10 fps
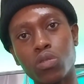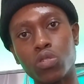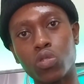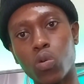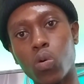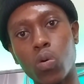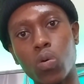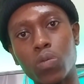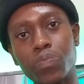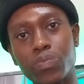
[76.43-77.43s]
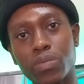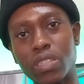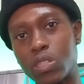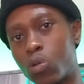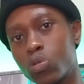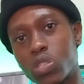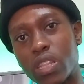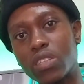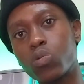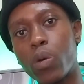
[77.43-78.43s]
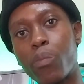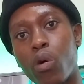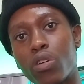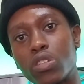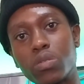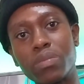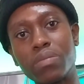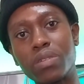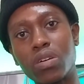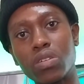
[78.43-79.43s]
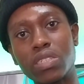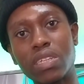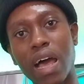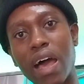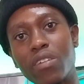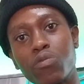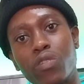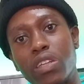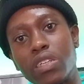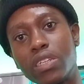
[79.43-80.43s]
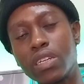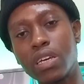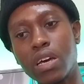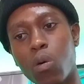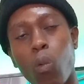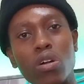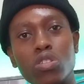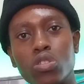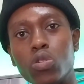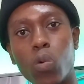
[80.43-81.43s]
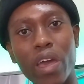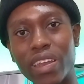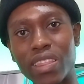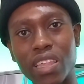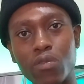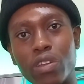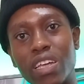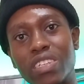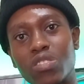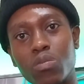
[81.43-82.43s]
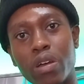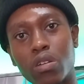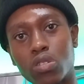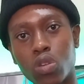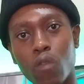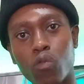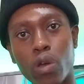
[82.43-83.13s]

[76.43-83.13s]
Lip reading: So those things were boring to me because I didn't really want to do anything related to Microsoft